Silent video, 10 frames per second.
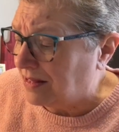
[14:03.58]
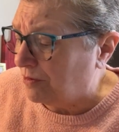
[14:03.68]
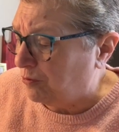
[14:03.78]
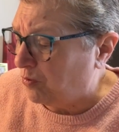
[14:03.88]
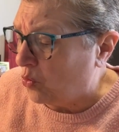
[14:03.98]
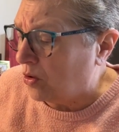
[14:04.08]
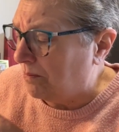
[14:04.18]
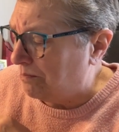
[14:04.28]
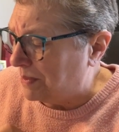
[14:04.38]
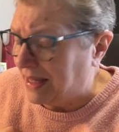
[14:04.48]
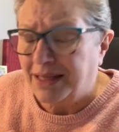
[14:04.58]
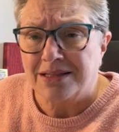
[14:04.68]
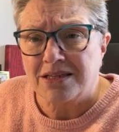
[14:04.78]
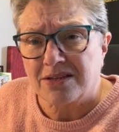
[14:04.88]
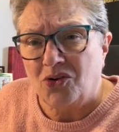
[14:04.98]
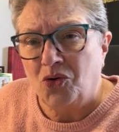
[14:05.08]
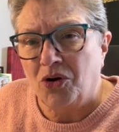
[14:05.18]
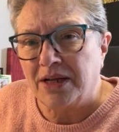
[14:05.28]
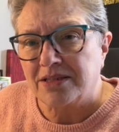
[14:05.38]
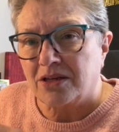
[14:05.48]
the 4 bits or
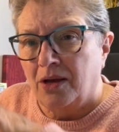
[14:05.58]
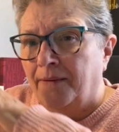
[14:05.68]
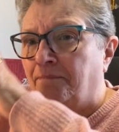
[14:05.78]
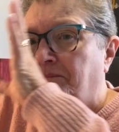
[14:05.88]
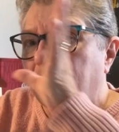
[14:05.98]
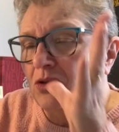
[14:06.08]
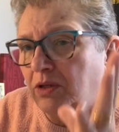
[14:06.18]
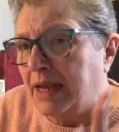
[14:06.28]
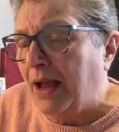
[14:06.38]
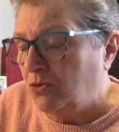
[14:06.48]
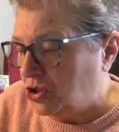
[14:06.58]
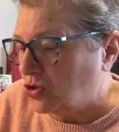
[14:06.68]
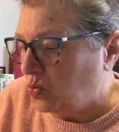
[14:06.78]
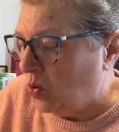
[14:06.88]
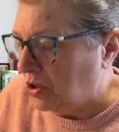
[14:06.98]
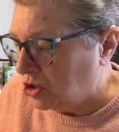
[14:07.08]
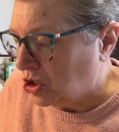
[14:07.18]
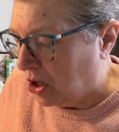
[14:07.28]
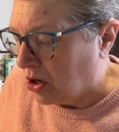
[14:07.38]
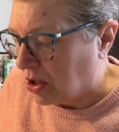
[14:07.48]
it's now just one
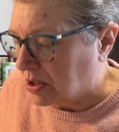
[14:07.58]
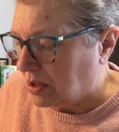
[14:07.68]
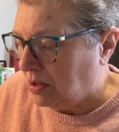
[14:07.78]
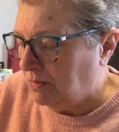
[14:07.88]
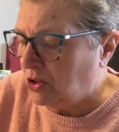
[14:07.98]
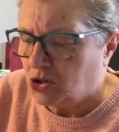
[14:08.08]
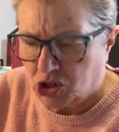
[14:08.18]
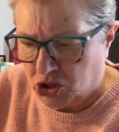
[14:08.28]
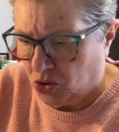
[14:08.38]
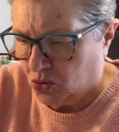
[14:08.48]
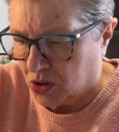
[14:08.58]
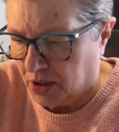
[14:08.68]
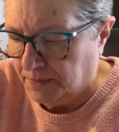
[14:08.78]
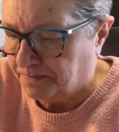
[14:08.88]
chart. I'm not sure.